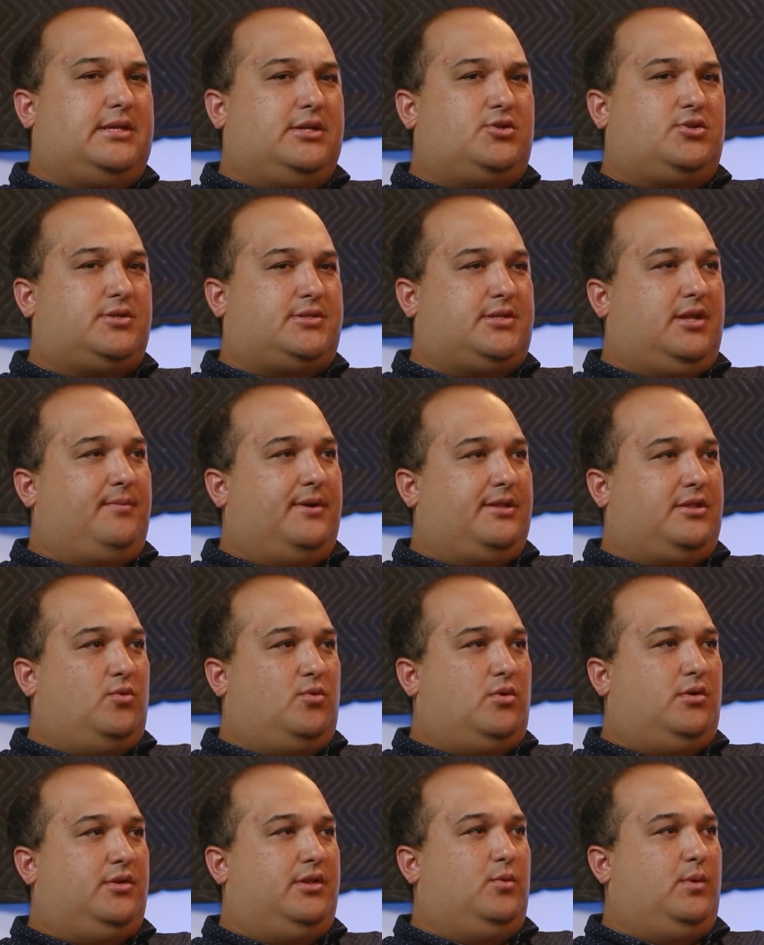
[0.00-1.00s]
interesting about the
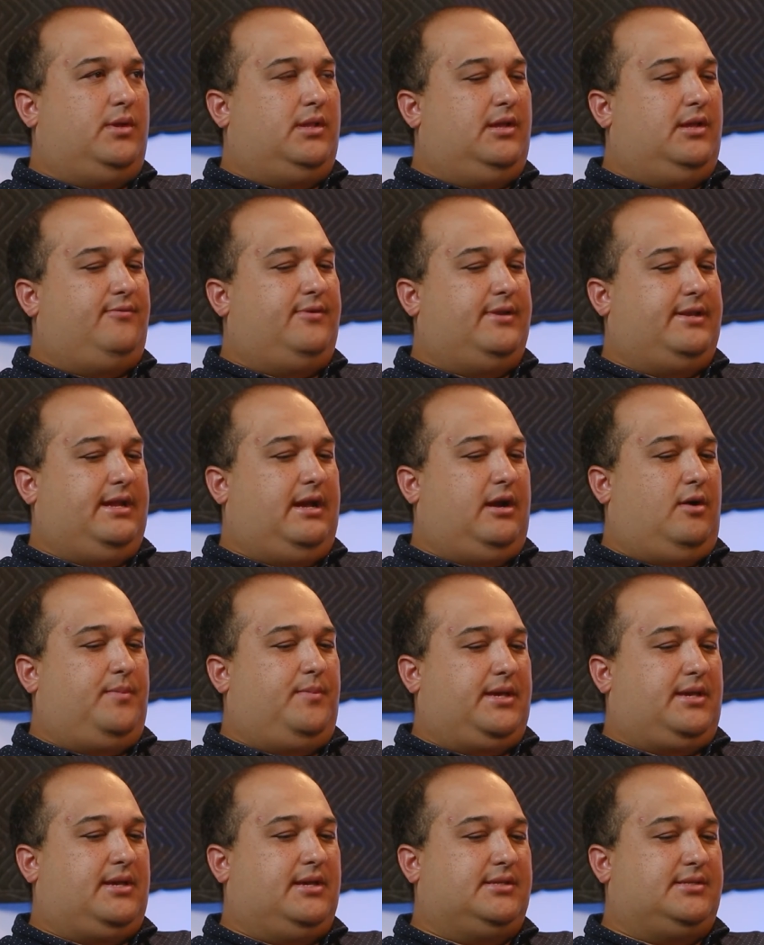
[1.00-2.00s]
world that we live in now
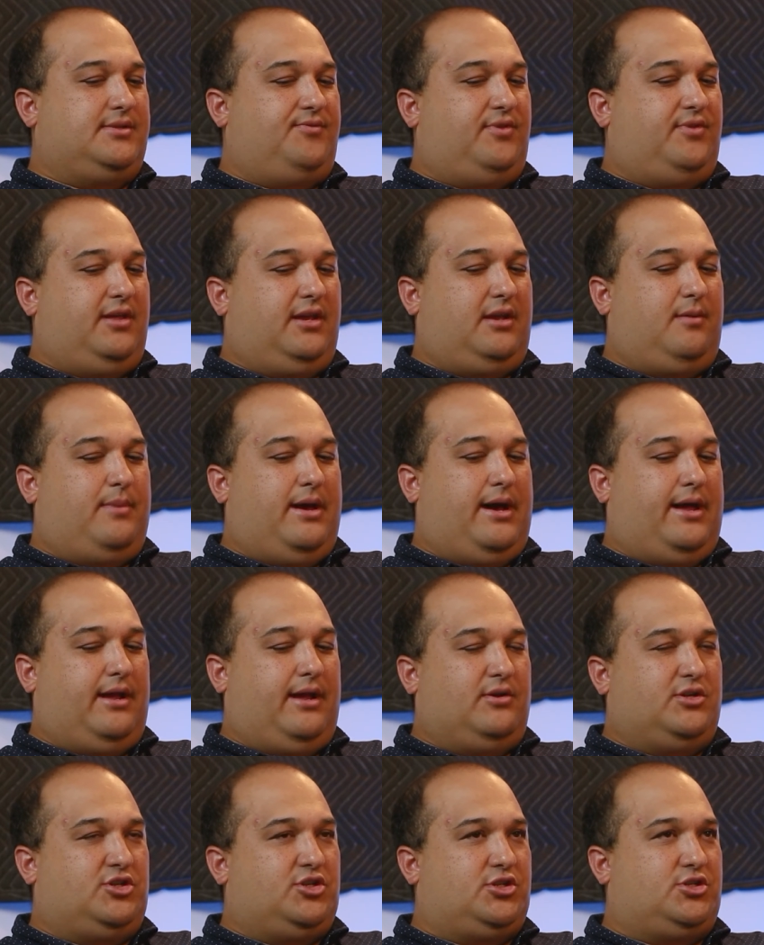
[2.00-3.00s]
because if you think about it,
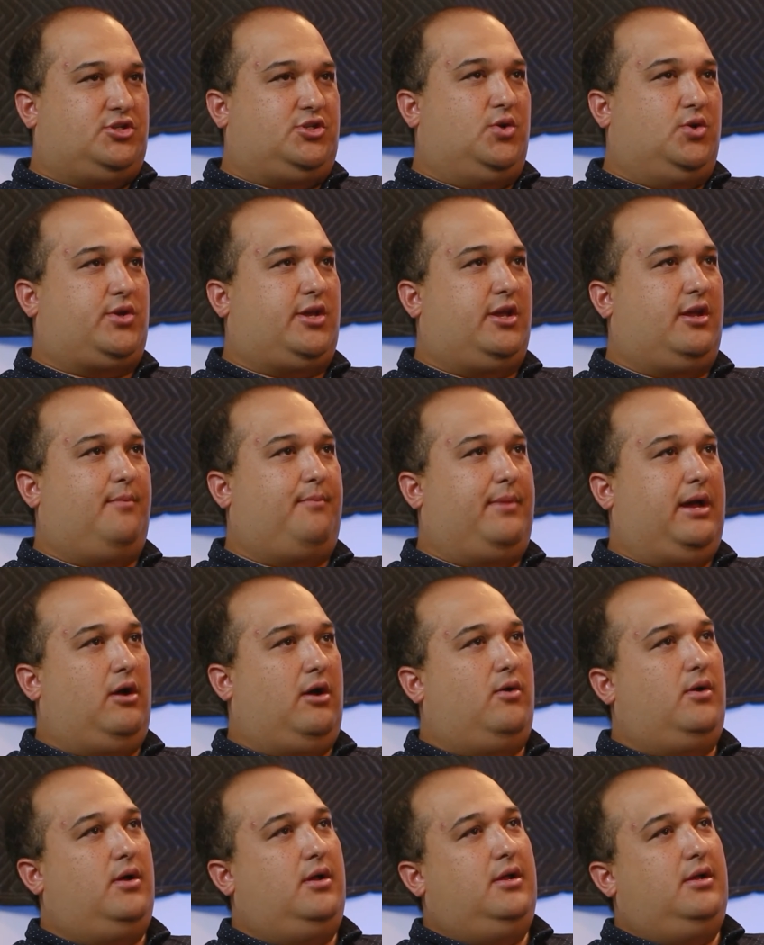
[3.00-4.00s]
I was just joking
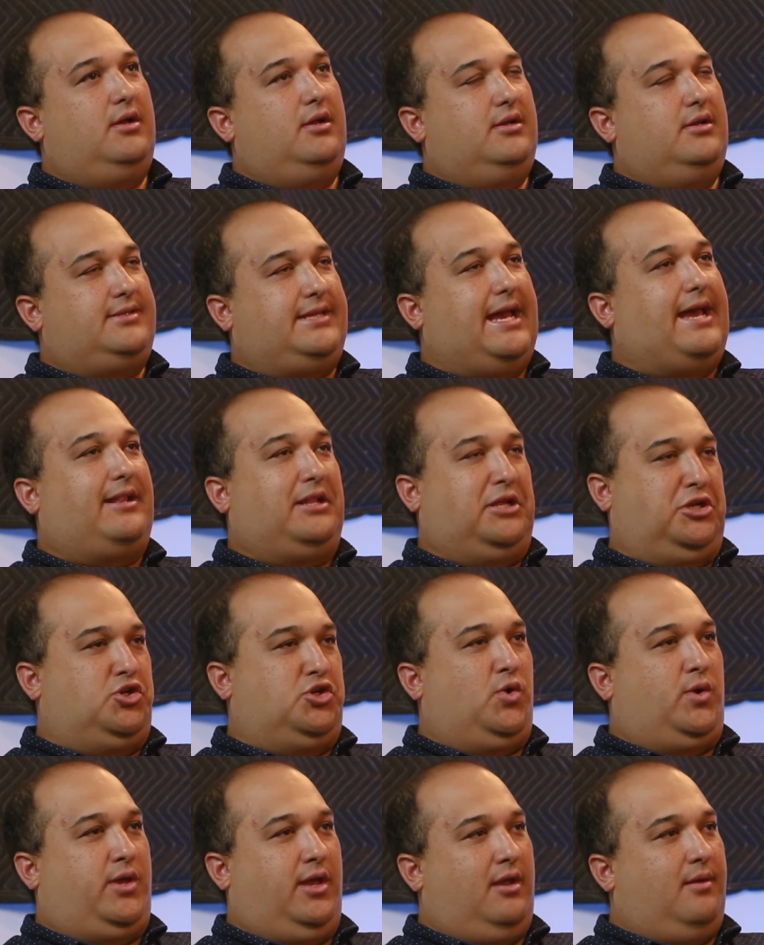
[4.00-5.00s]
about, sadly
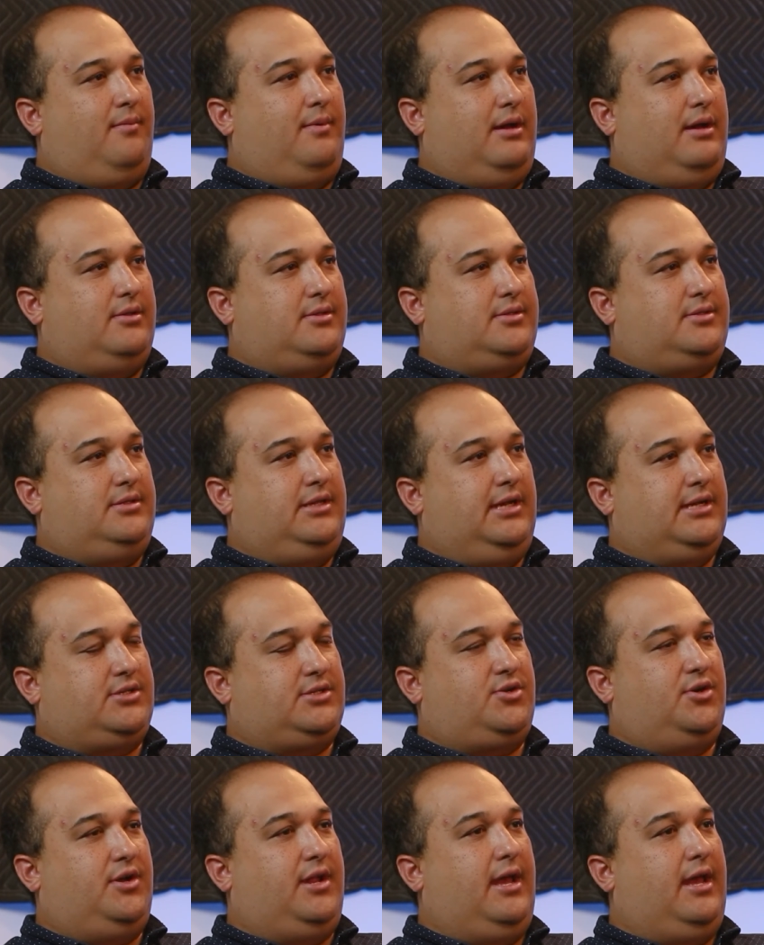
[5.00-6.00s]
joking about
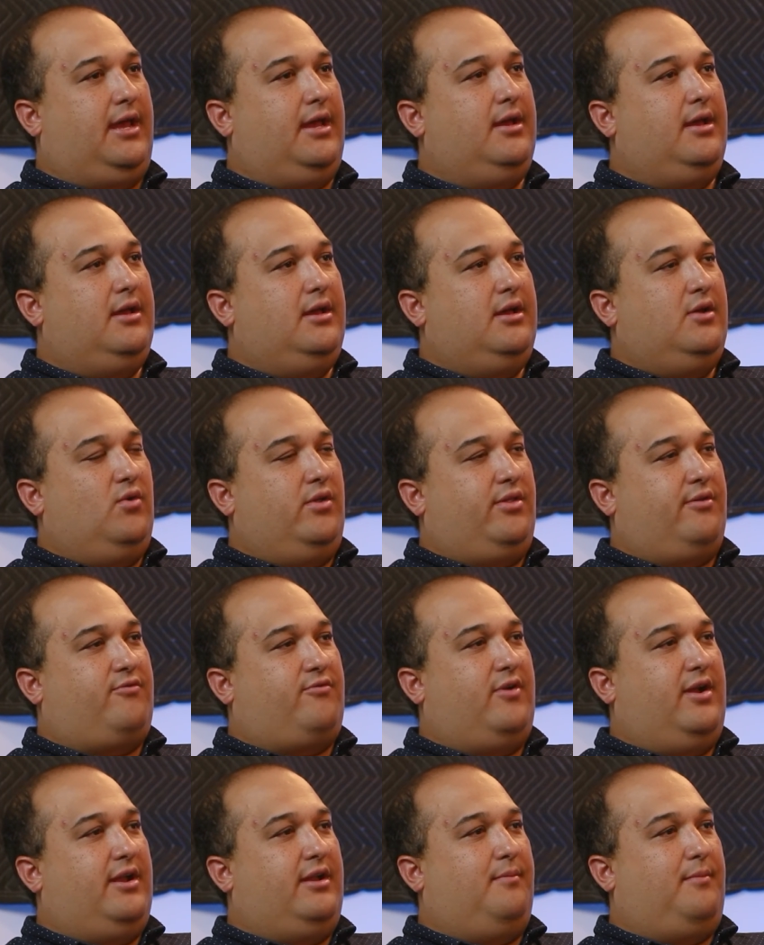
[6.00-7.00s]
yesterday with a
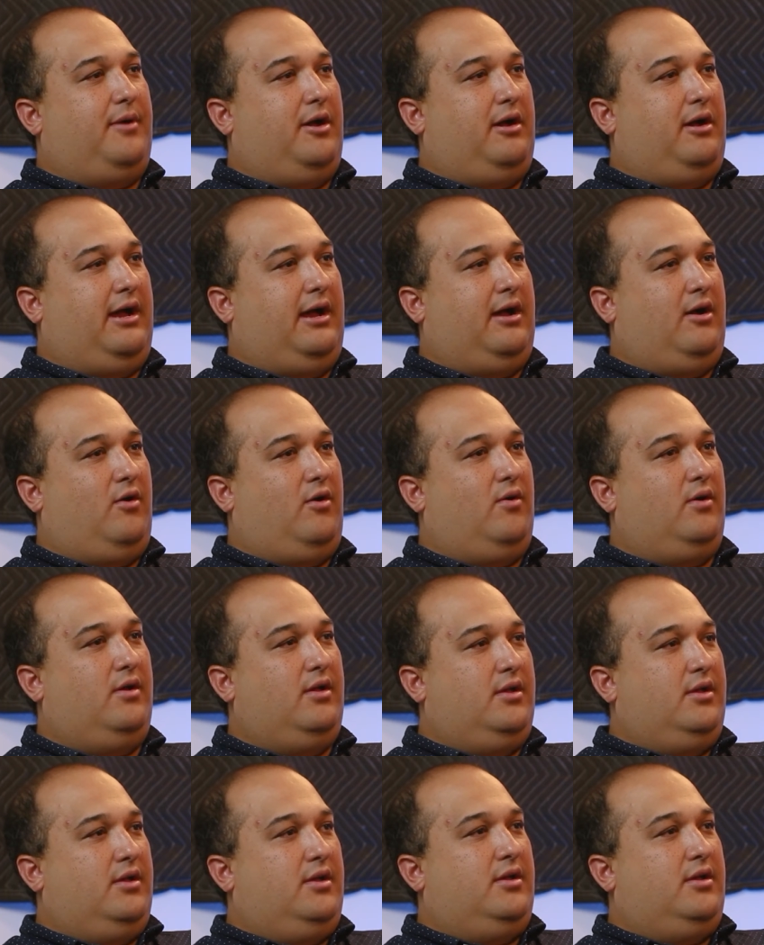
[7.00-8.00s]
friend about how
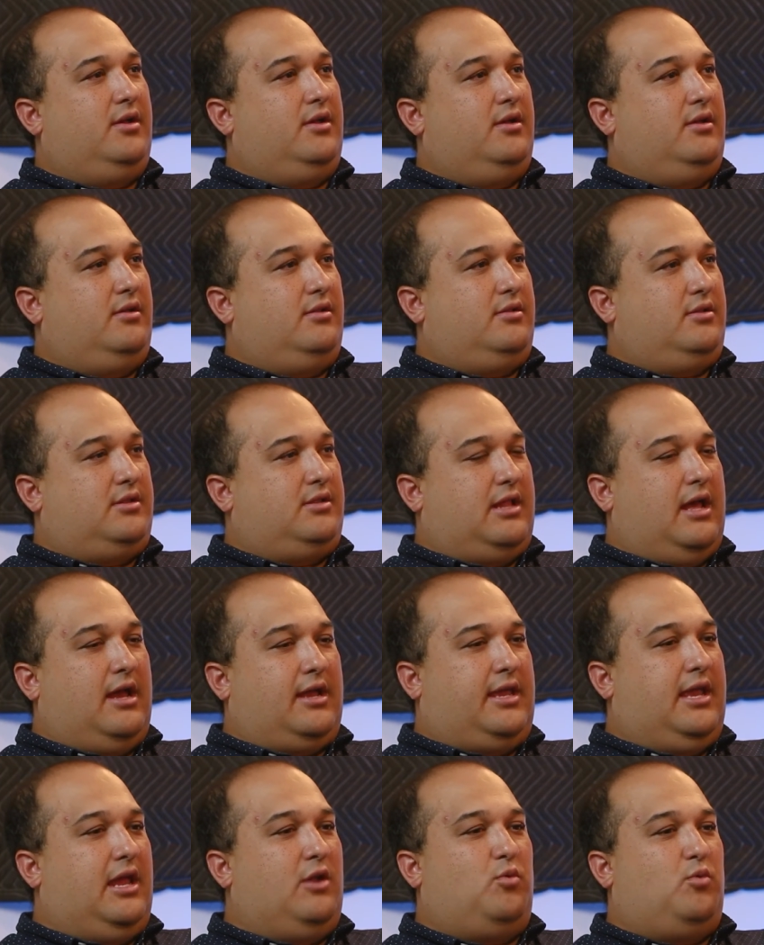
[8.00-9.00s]
a
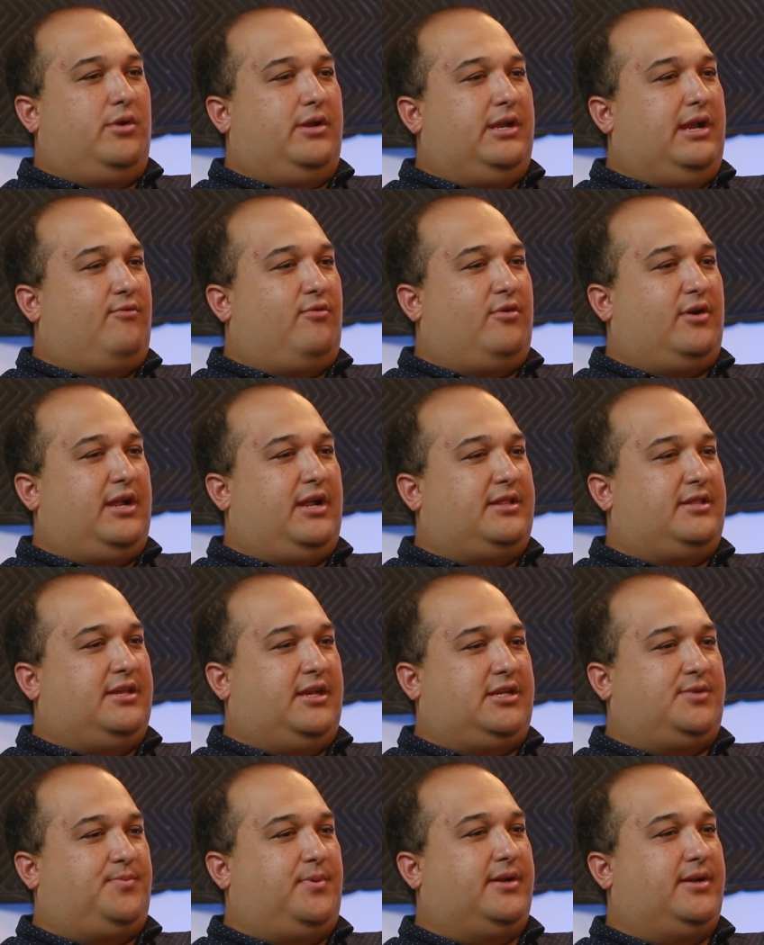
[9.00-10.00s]
kid will never get the
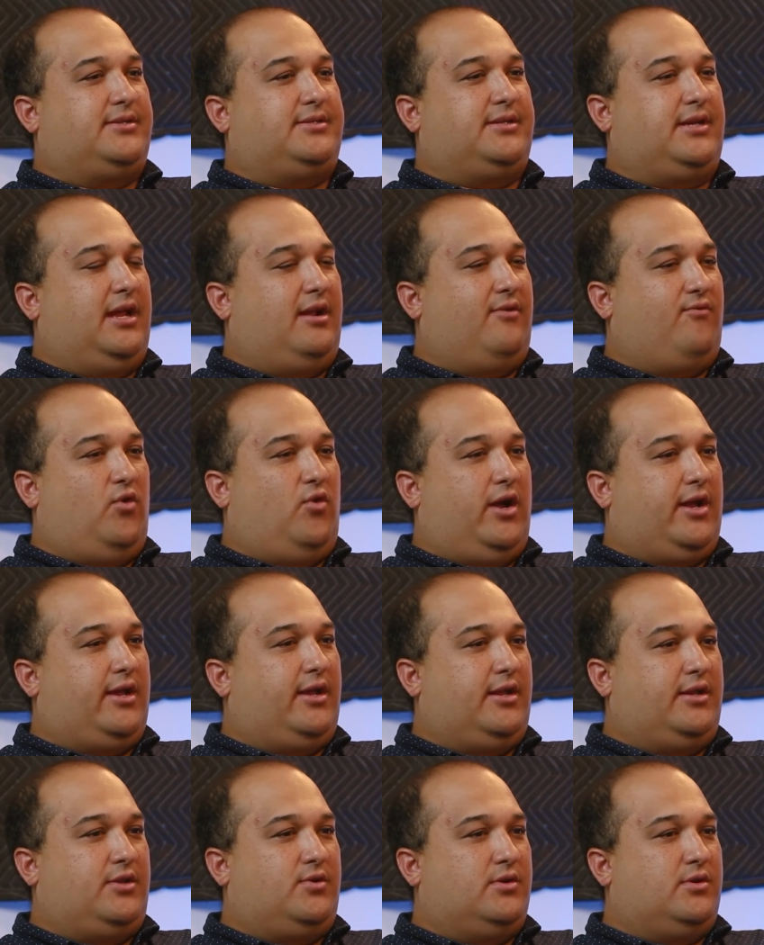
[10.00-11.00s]
experience again of
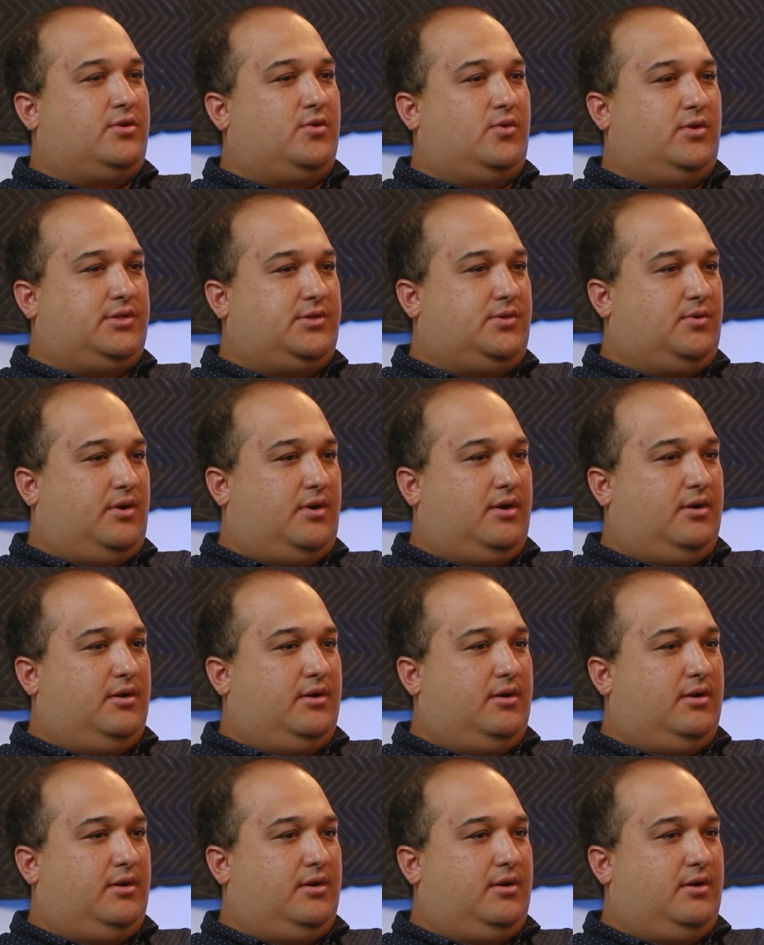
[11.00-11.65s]
walking into a toy store.